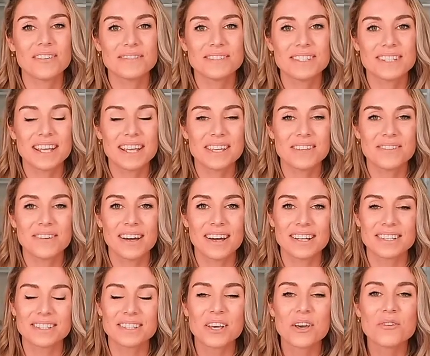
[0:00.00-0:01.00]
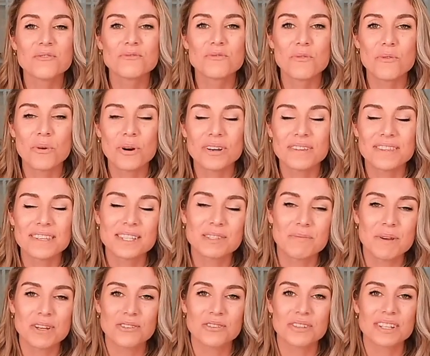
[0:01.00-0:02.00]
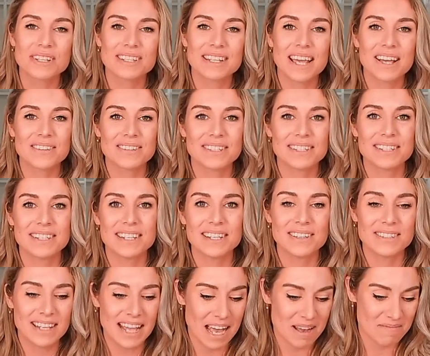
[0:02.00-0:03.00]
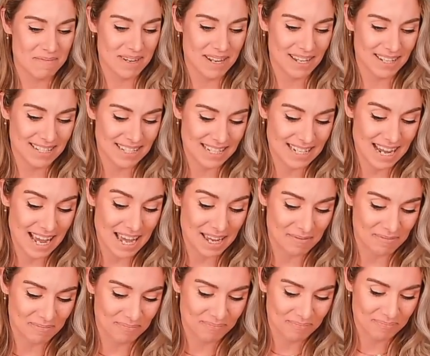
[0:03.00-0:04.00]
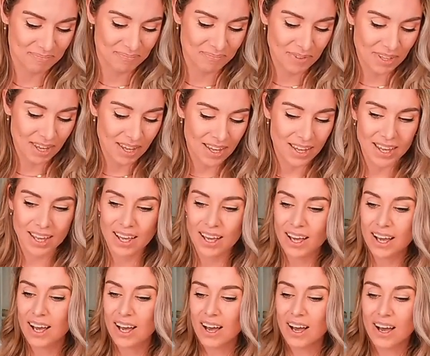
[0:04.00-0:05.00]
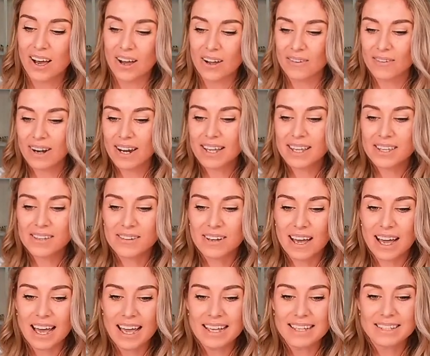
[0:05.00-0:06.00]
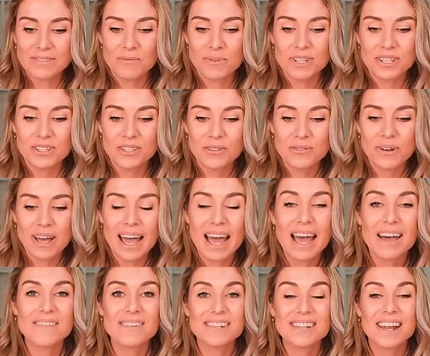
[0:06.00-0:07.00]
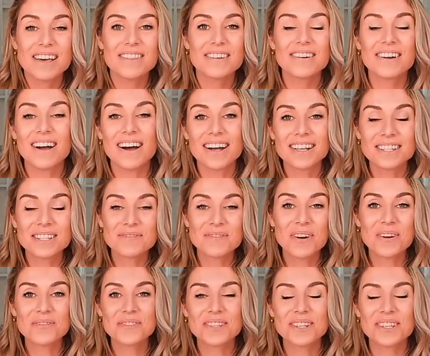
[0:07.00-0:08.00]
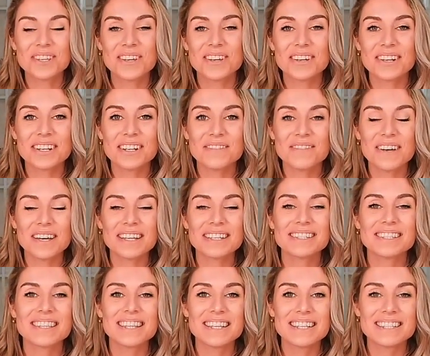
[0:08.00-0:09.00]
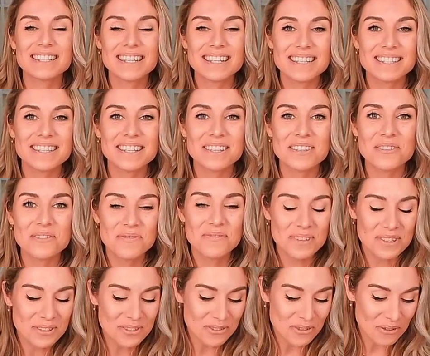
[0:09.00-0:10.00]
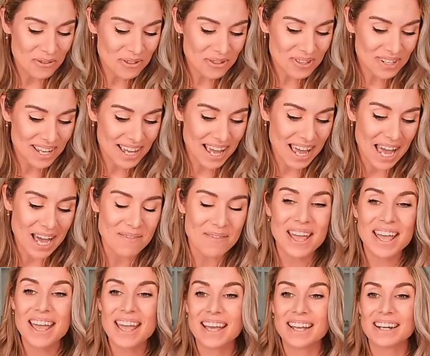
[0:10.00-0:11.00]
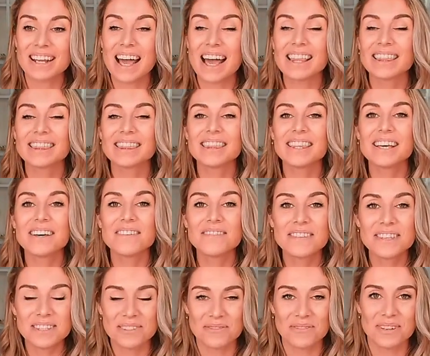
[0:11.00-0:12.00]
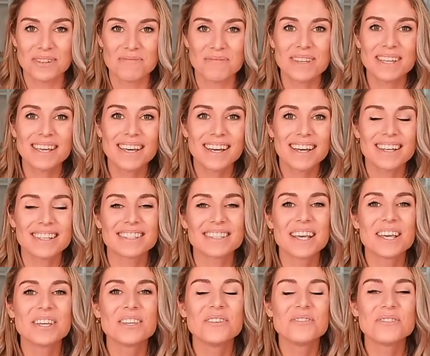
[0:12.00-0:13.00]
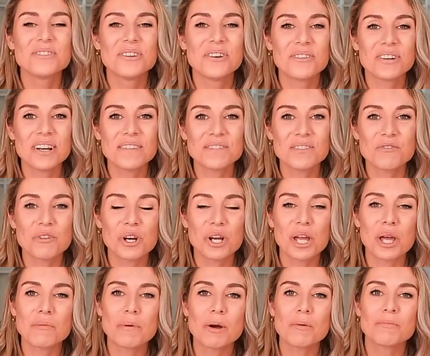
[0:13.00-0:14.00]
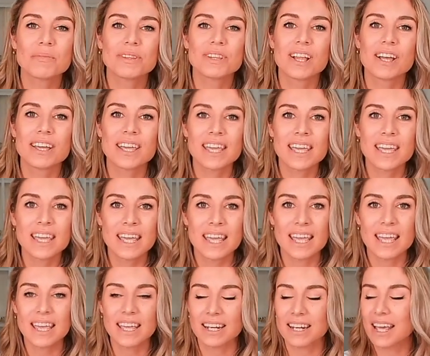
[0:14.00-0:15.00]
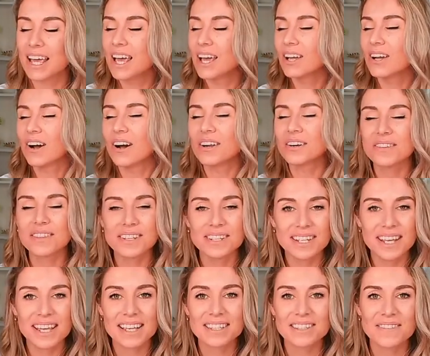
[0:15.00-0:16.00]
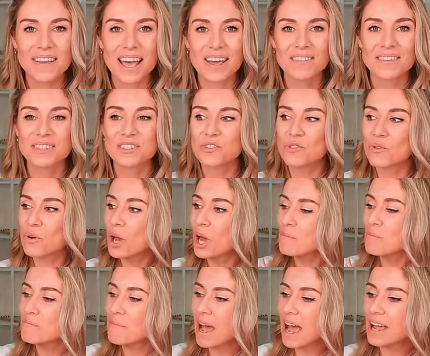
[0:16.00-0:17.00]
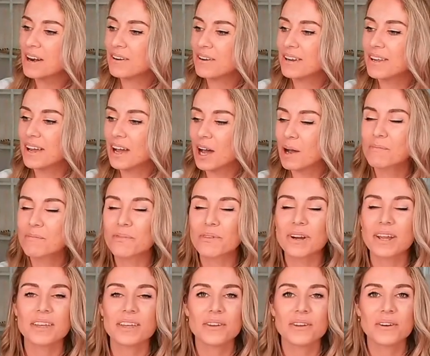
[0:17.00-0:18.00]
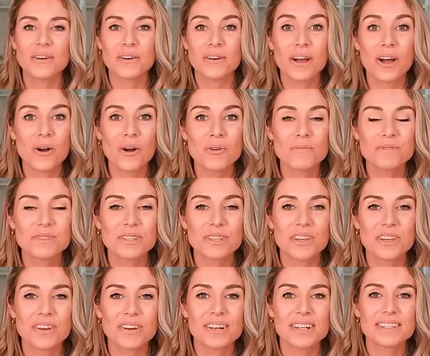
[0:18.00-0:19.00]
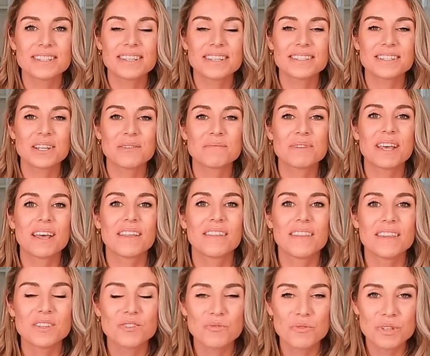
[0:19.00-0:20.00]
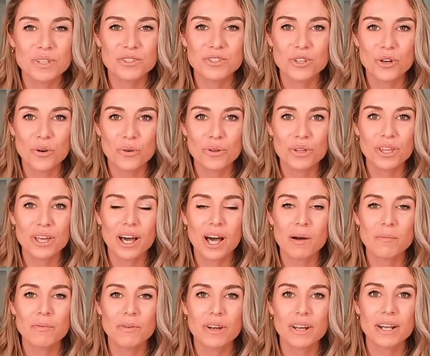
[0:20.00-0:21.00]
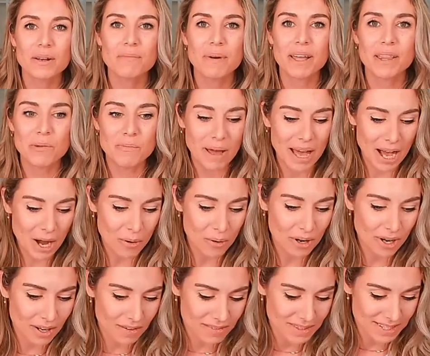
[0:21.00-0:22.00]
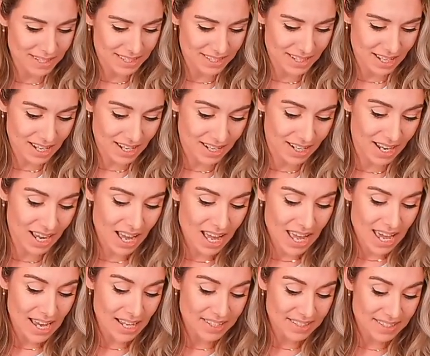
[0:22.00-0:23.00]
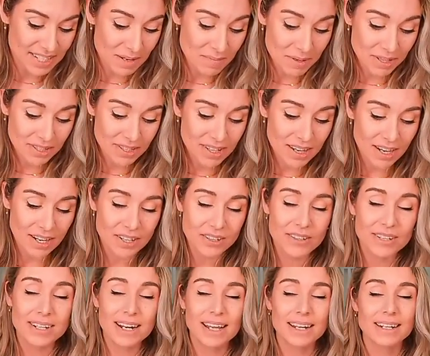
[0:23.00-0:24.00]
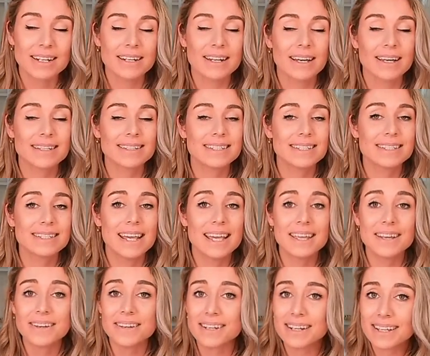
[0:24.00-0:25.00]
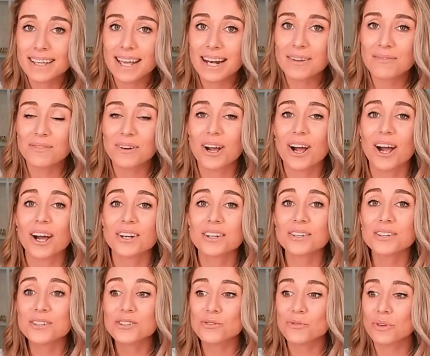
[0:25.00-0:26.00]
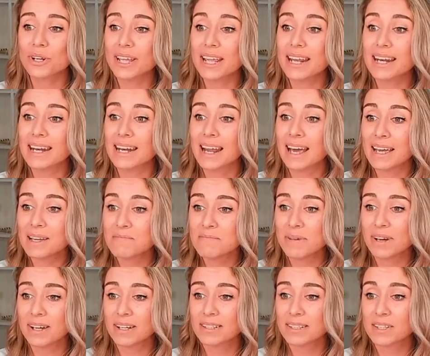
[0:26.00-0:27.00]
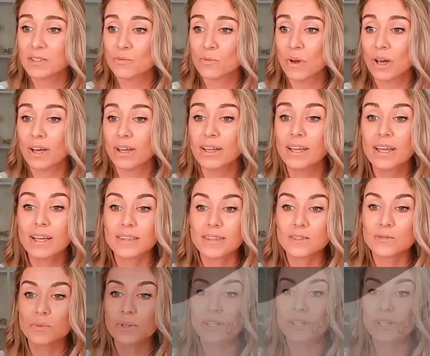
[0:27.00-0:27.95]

off today, you guys, for these special discounts and deals happening today. All right, you guys, we do have another awesome home security device. This is the Eufy Solar Cam, and I love this one because you don't have to worry about plugging it in. Gone are the days of having to battery operate your home security systems. This one is totally operated by the power of the sun. It's typically 199. Today you're going to get it for 129 bucks as well. This